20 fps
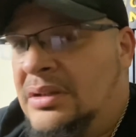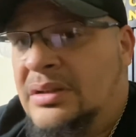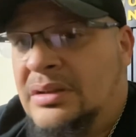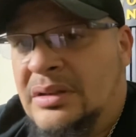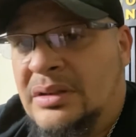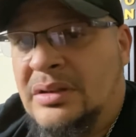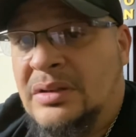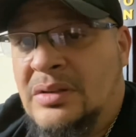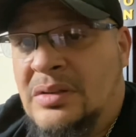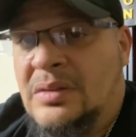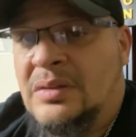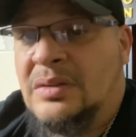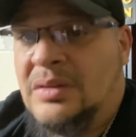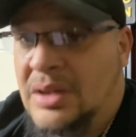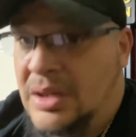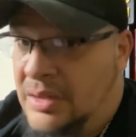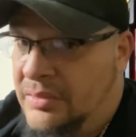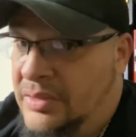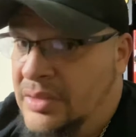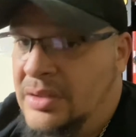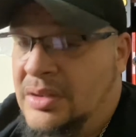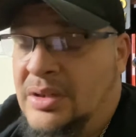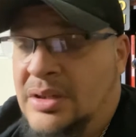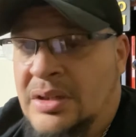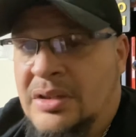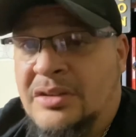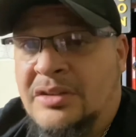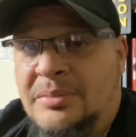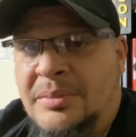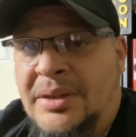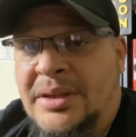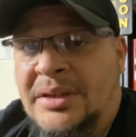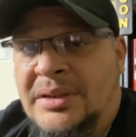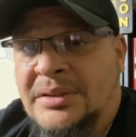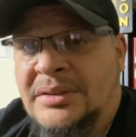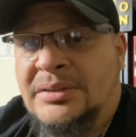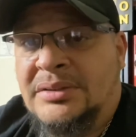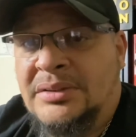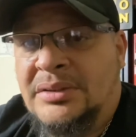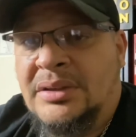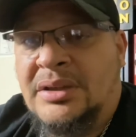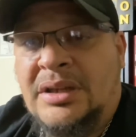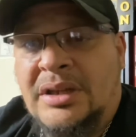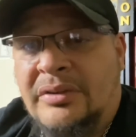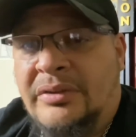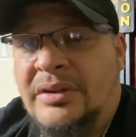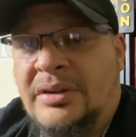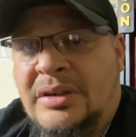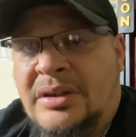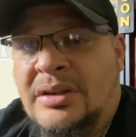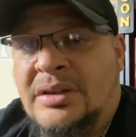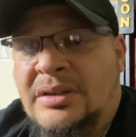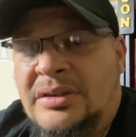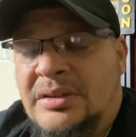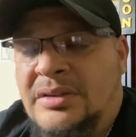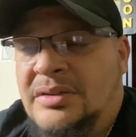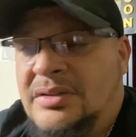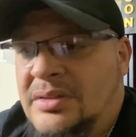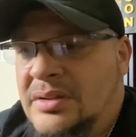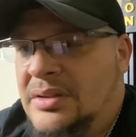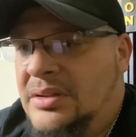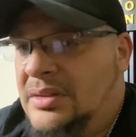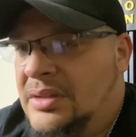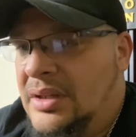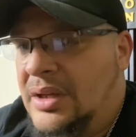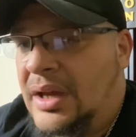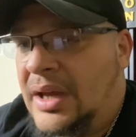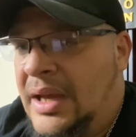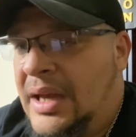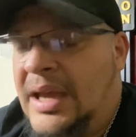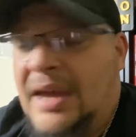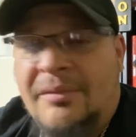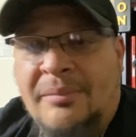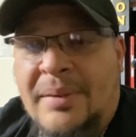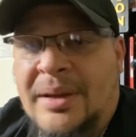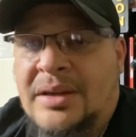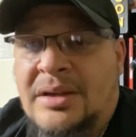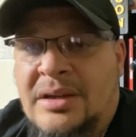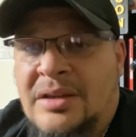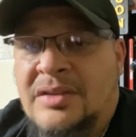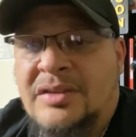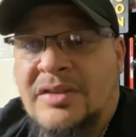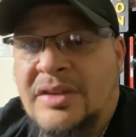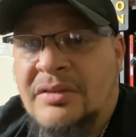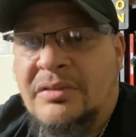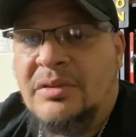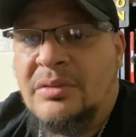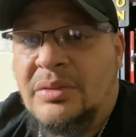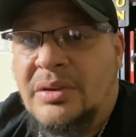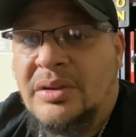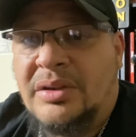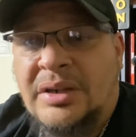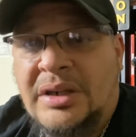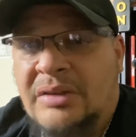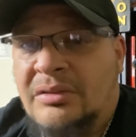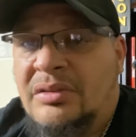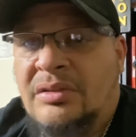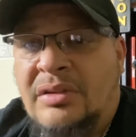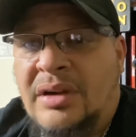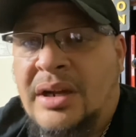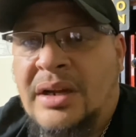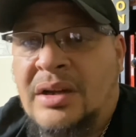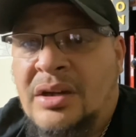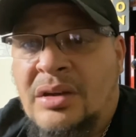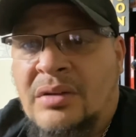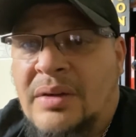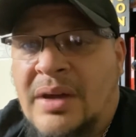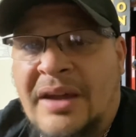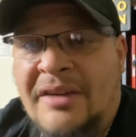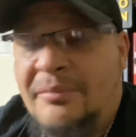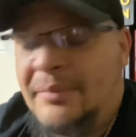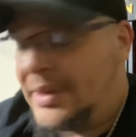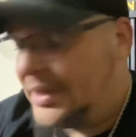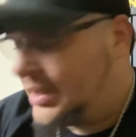You know, carry your guns, man. Carry your guns. I have my guns everywhere. Everywhere I go, I have my